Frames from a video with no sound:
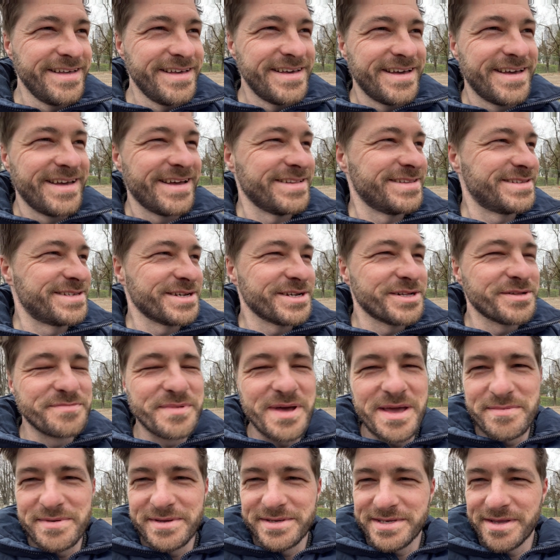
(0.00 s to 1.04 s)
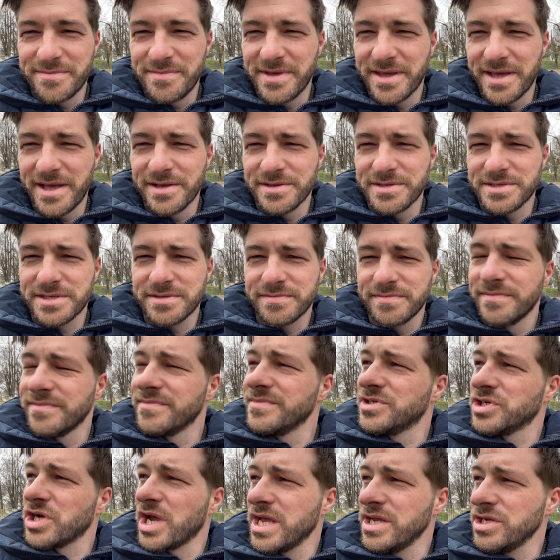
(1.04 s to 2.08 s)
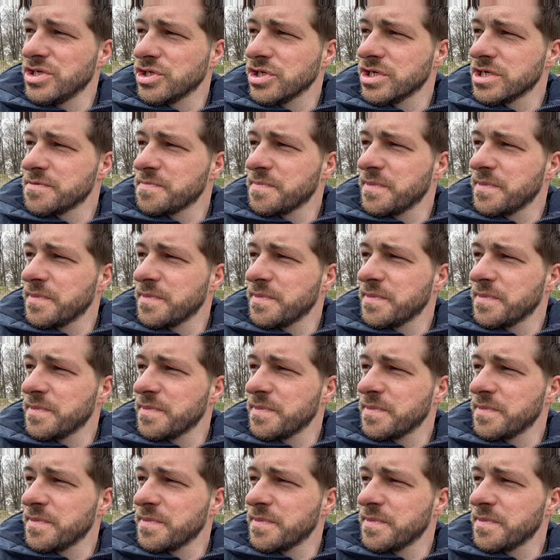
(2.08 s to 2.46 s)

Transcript: until maybe something else changes.